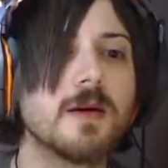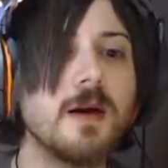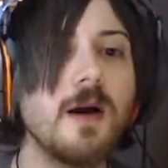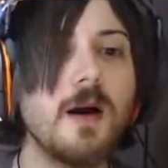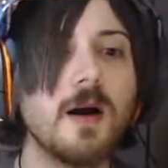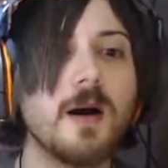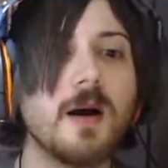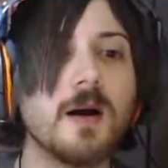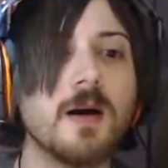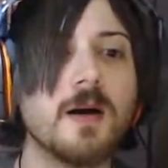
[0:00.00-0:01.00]

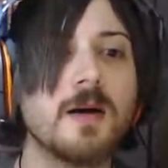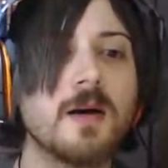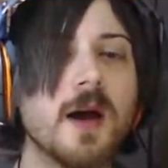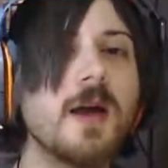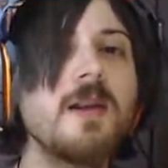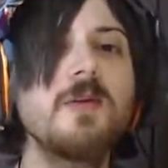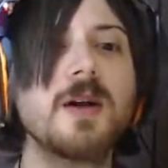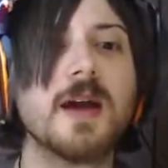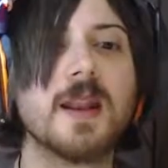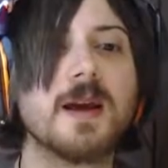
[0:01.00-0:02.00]
Oh. I don't know what
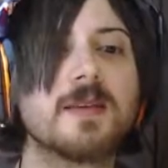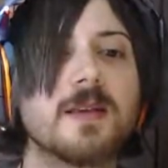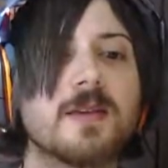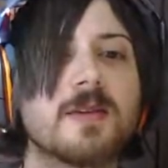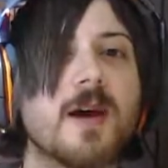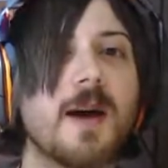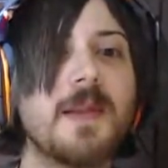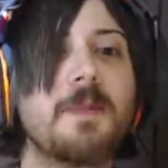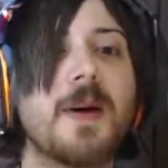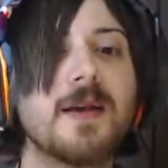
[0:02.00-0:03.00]
kind of accent she's got. I'm
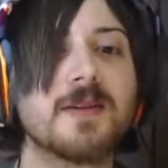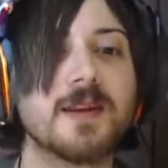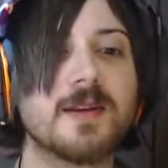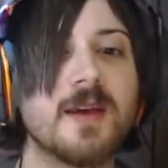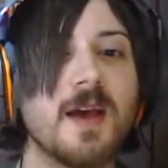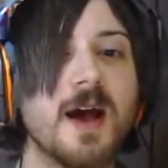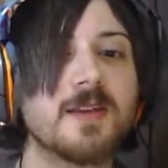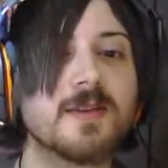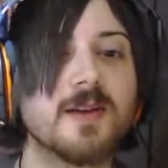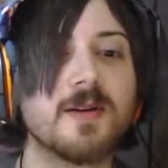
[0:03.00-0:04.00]
not bashing it. I
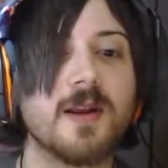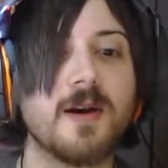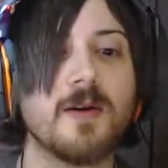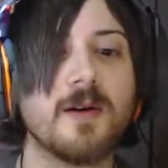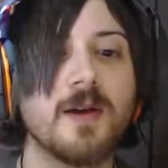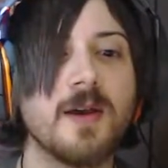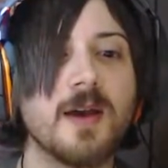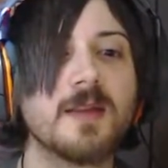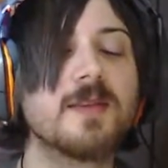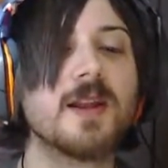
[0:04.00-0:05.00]
just don't know.
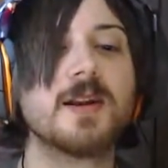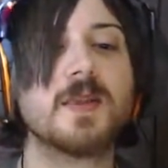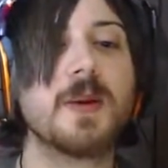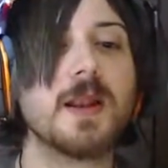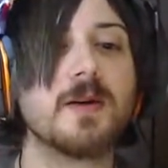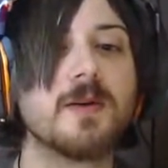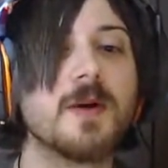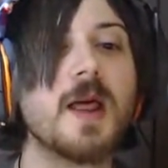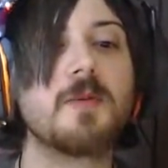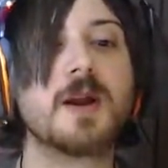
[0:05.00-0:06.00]
It's not under the pillow.
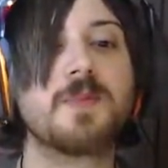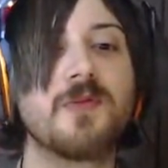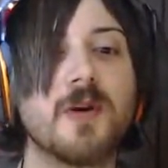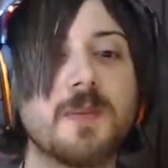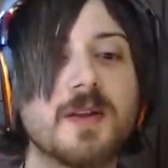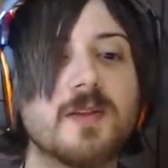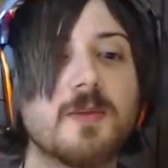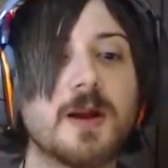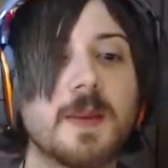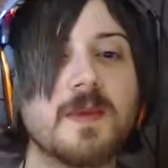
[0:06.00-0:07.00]
Well, that worked before, but it's not
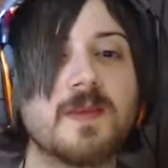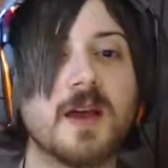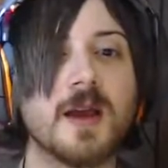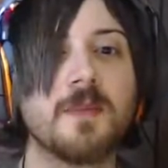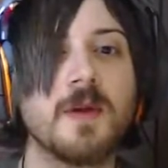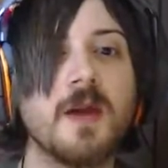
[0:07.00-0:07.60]
working this time.